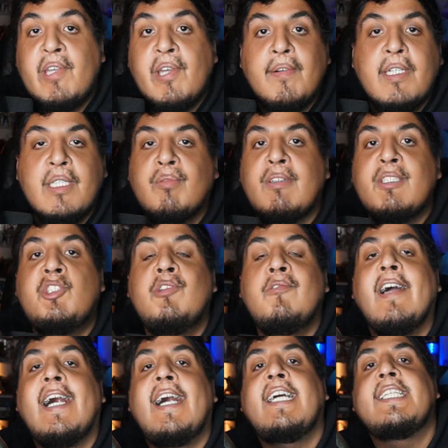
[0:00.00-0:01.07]
I'm curious what
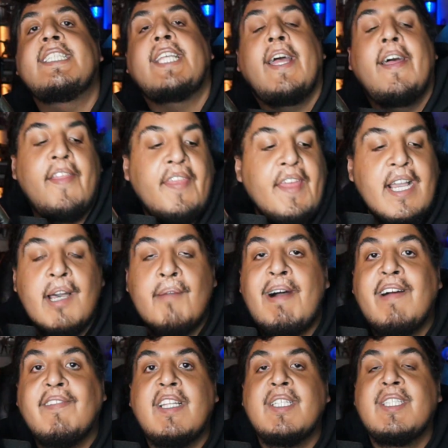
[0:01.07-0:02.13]
you guys think
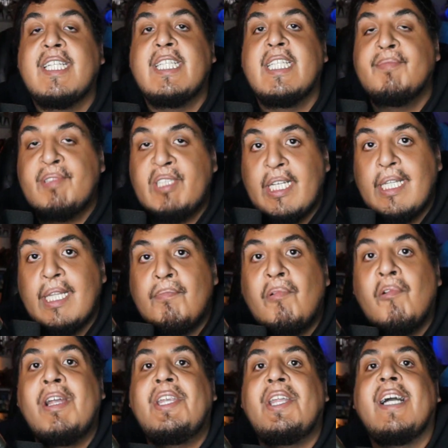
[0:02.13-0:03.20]
about this at this particular
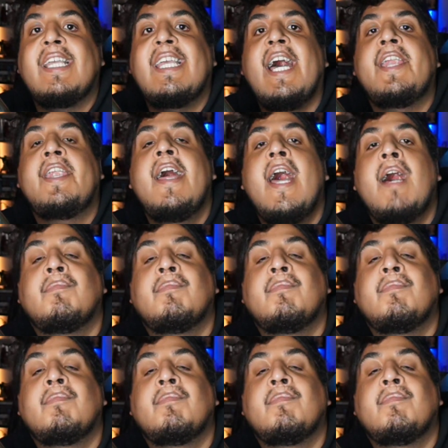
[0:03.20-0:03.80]
point. Again,